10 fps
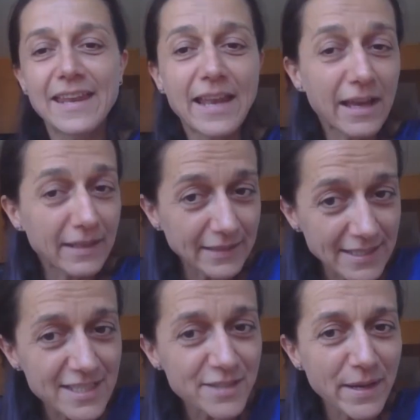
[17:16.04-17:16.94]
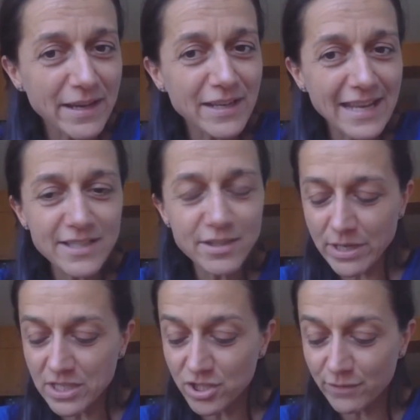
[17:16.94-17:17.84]
And this is my next
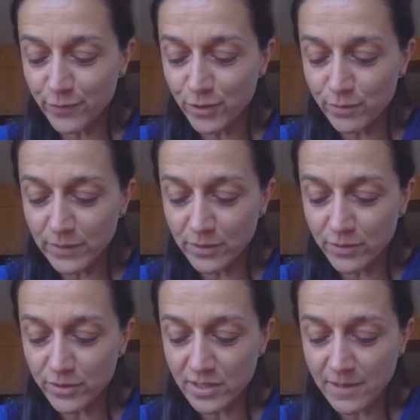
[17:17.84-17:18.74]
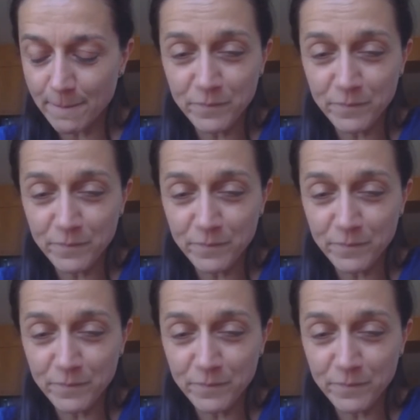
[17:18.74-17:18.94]
question for you, because